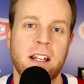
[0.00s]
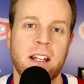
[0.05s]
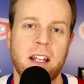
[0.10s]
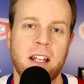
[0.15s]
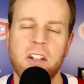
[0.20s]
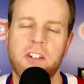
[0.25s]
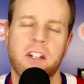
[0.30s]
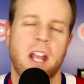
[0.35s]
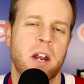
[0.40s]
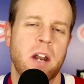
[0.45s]

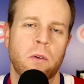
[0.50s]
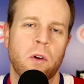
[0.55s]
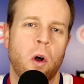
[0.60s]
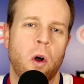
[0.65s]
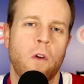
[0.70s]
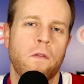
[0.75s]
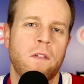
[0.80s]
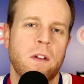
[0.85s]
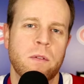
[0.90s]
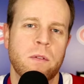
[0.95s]
in
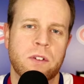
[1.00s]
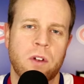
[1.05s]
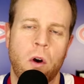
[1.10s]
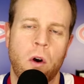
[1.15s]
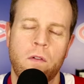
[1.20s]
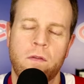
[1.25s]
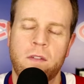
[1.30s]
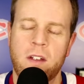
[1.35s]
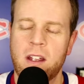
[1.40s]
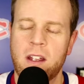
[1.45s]
general, Ovi was
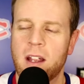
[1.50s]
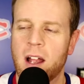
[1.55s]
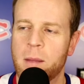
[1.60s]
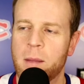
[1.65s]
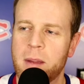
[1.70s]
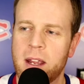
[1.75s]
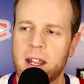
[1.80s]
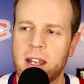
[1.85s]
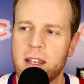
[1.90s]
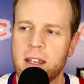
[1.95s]
Ovi.
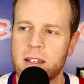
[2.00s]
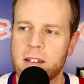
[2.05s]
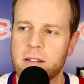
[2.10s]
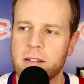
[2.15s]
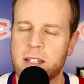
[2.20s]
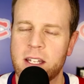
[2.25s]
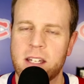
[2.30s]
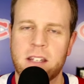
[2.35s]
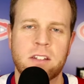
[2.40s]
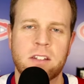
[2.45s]

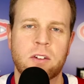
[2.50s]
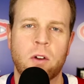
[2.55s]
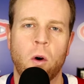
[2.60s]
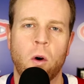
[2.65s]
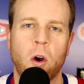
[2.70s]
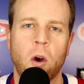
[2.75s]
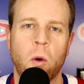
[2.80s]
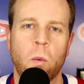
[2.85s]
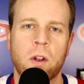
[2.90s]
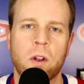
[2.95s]
Didn't
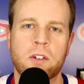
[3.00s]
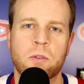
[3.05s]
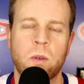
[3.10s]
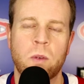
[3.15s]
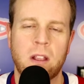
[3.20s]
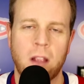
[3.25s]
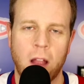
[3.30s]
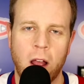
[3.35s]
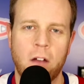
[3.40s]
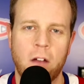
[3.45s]
score, which
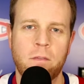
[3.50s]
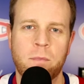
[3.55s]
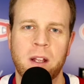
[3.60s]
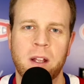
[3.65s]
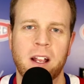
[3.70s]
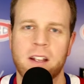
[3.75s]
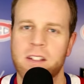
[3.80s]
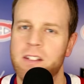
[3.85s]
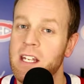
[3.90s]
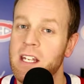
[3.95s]
we love
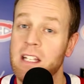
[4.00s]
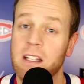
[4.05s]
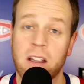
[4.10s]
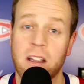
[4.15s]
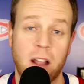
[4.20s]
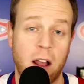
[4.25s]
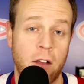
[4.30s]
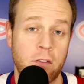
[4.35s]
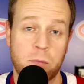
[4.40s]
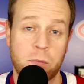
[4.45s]
because he
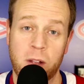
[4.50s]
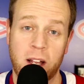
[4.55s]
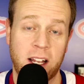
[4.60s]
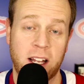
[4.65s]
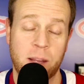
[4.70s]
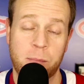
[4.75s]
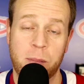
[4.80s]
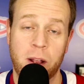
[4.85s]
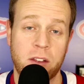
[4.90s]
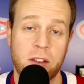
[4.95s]
loves playing
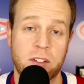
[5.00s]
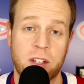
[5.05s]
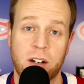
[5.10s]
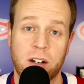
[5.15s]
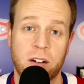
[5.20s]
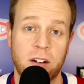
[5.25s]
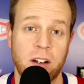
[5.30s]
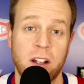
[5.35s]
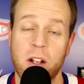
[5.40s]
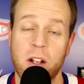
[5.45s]
in the Bell Center,